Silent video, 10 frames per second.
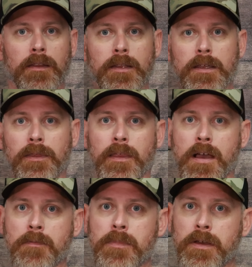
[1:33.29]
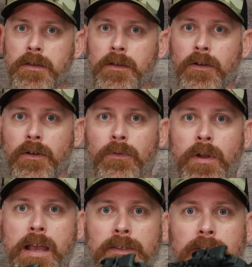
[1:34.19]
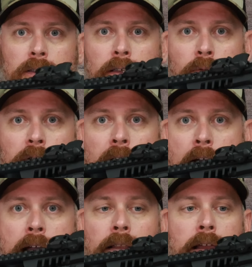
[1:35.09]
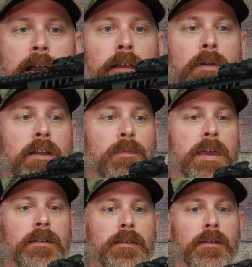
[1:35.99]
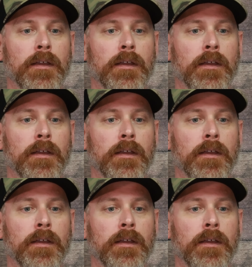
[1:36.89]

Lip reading: The thumb rests, which I highly recommend.